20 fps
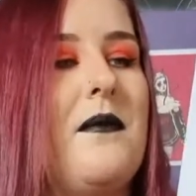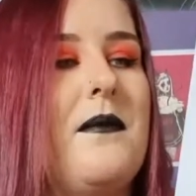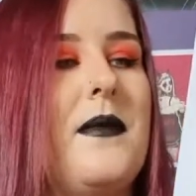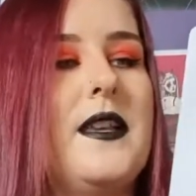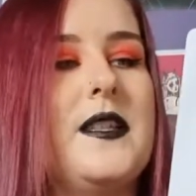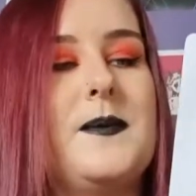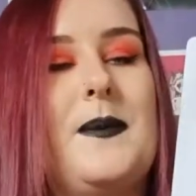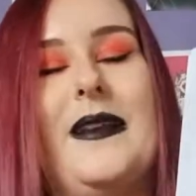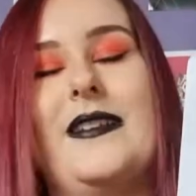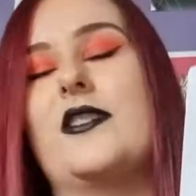
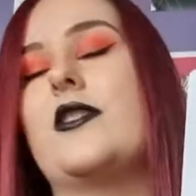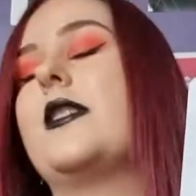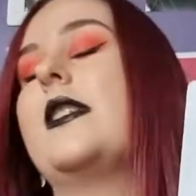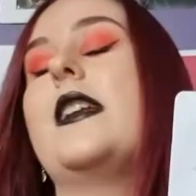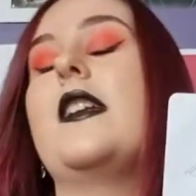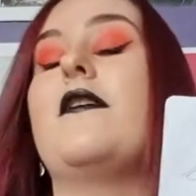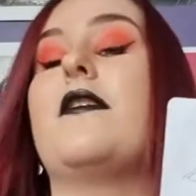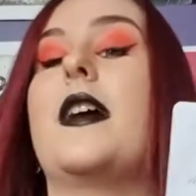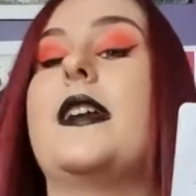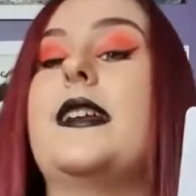Especially
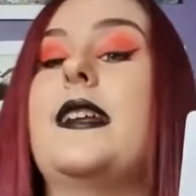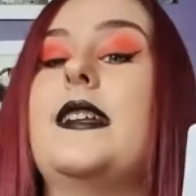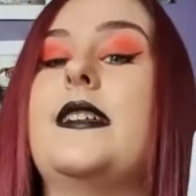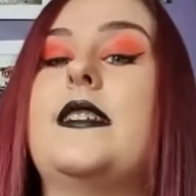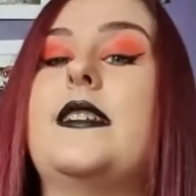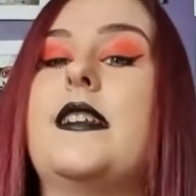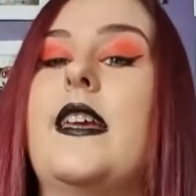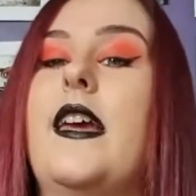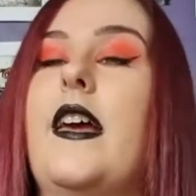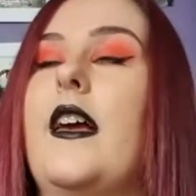if I need
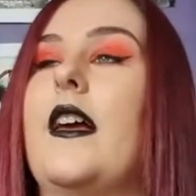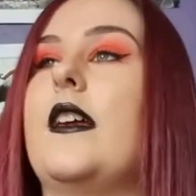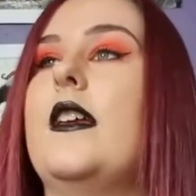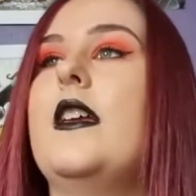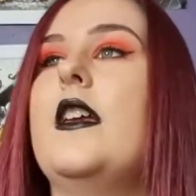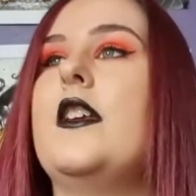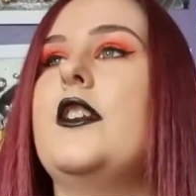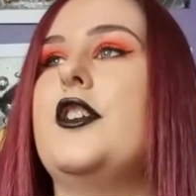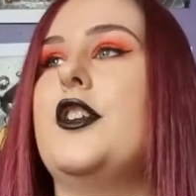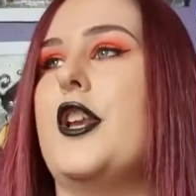to,
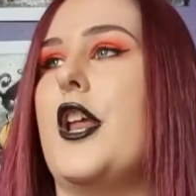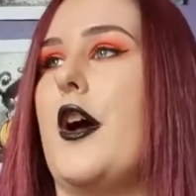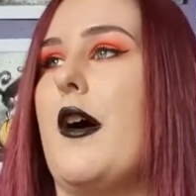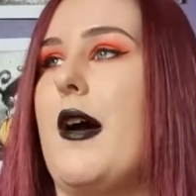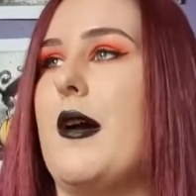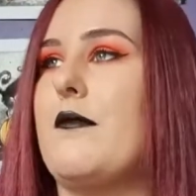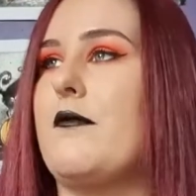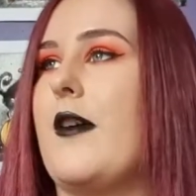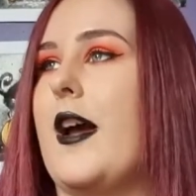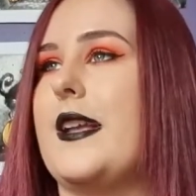you know,
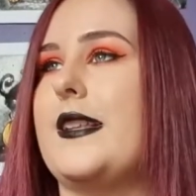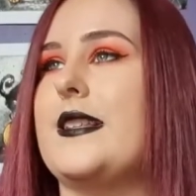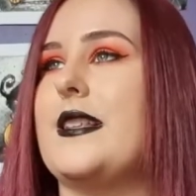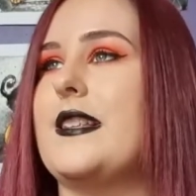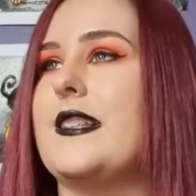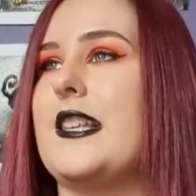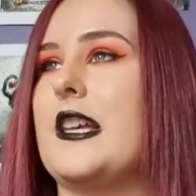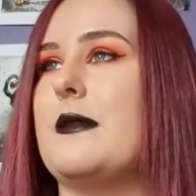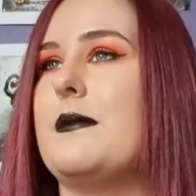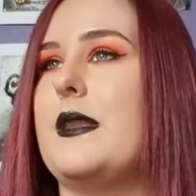I'm writing
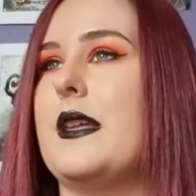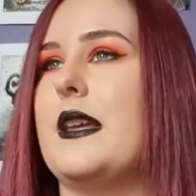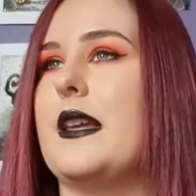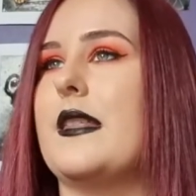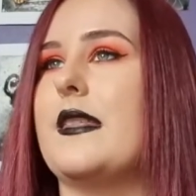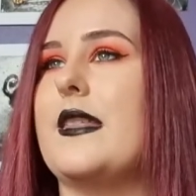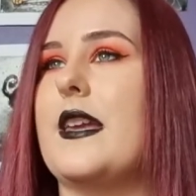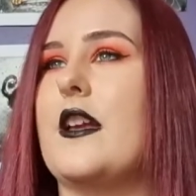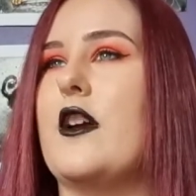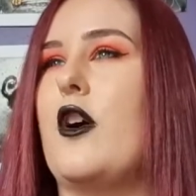something
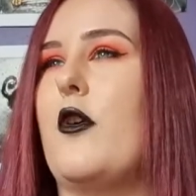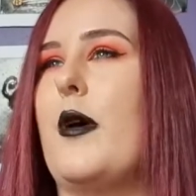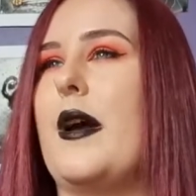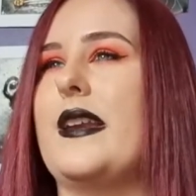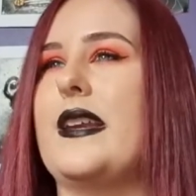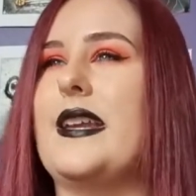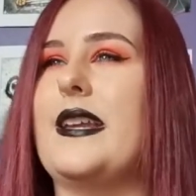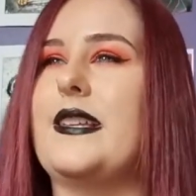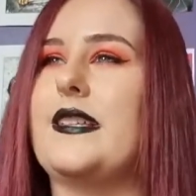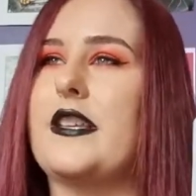and think, oh, I
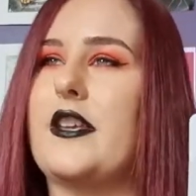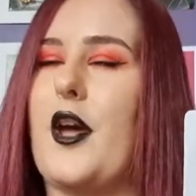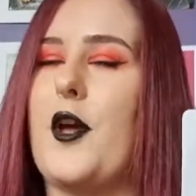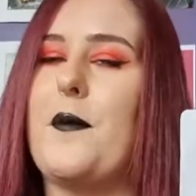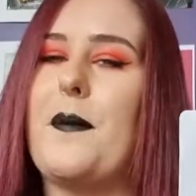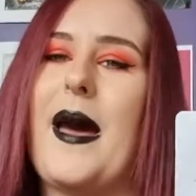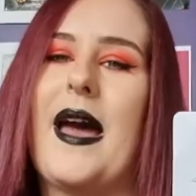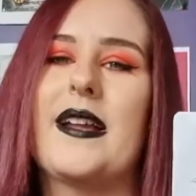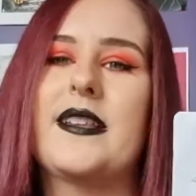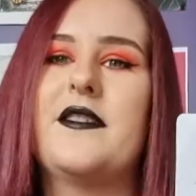need to go
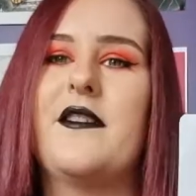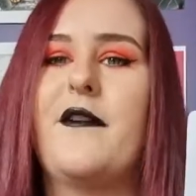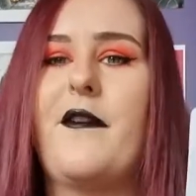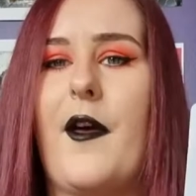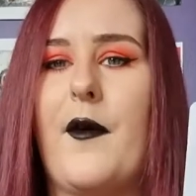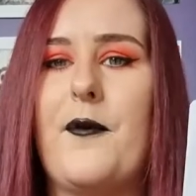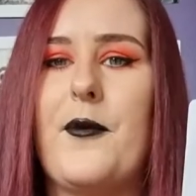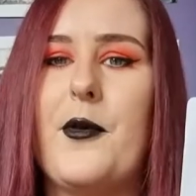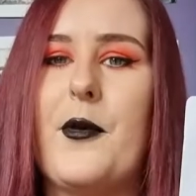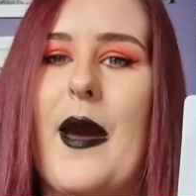back to
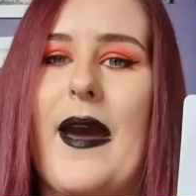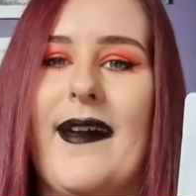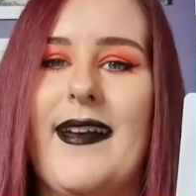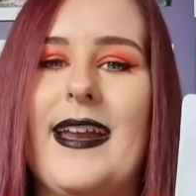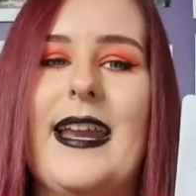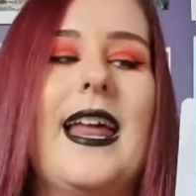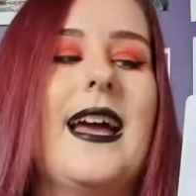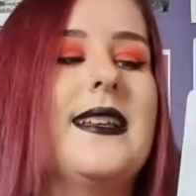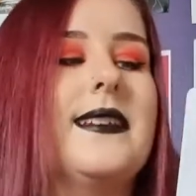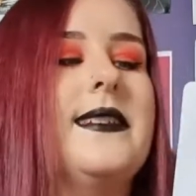February,
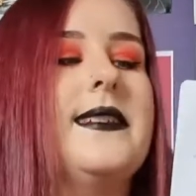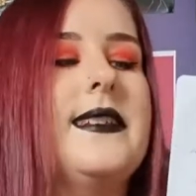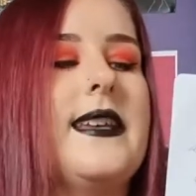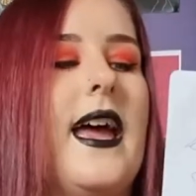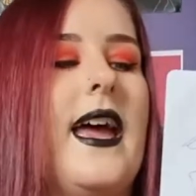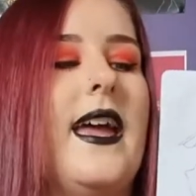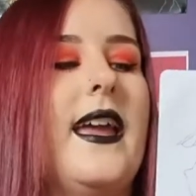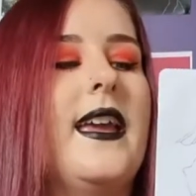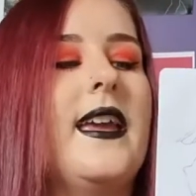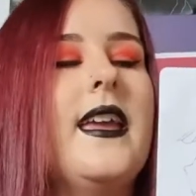let's
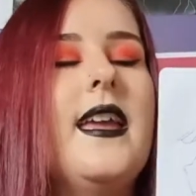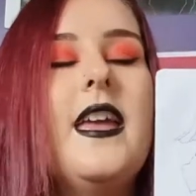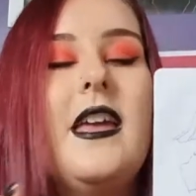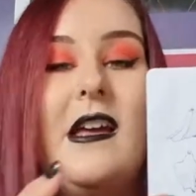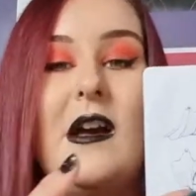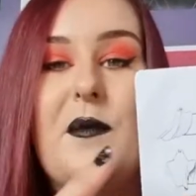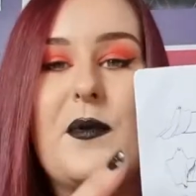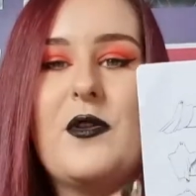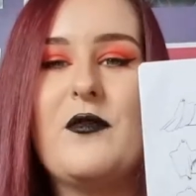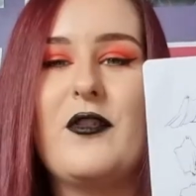say.
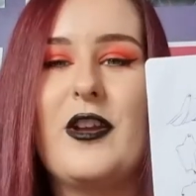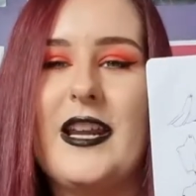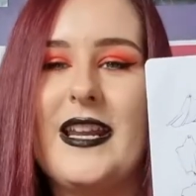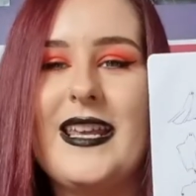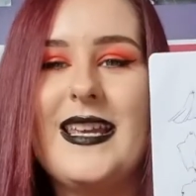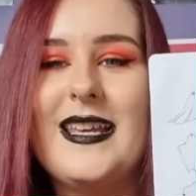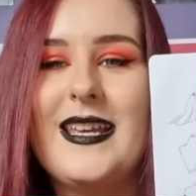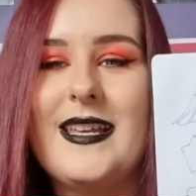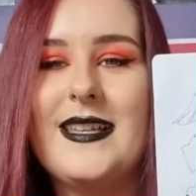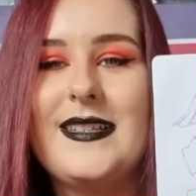It'll be really
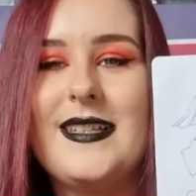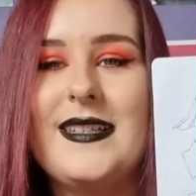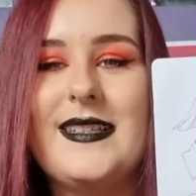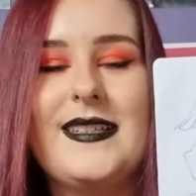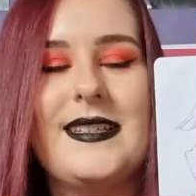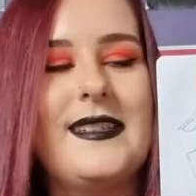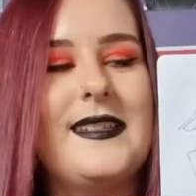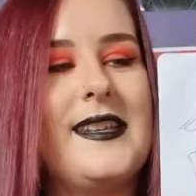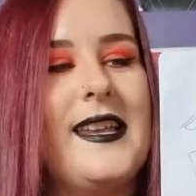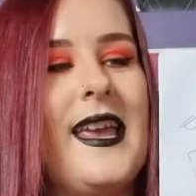easy to
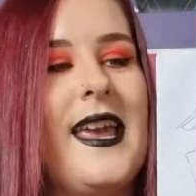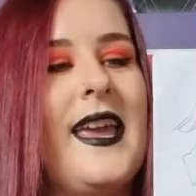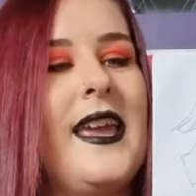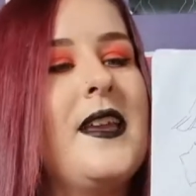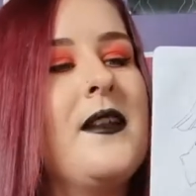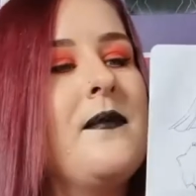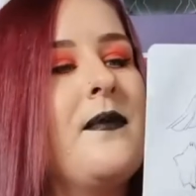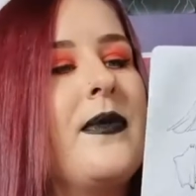see.